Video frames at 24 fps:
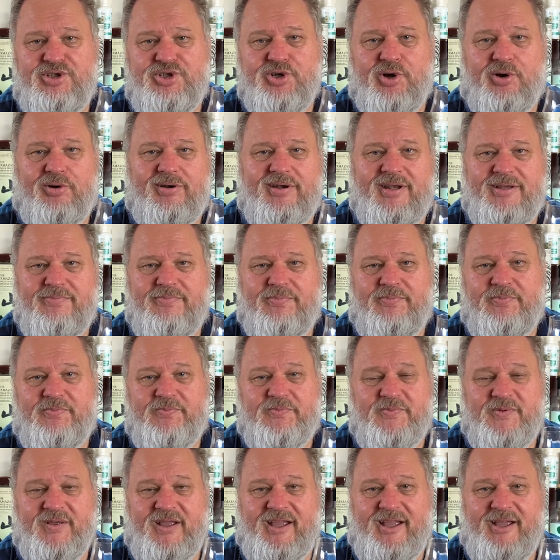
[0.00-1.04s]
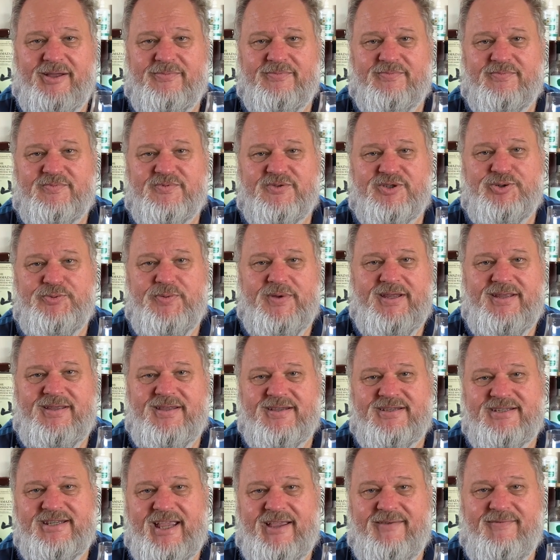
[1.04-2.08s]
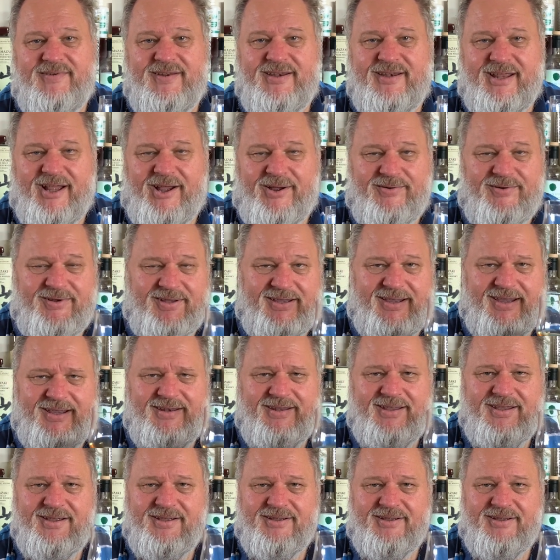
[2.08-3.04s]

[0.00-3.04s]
chocolate sweetness every now and again.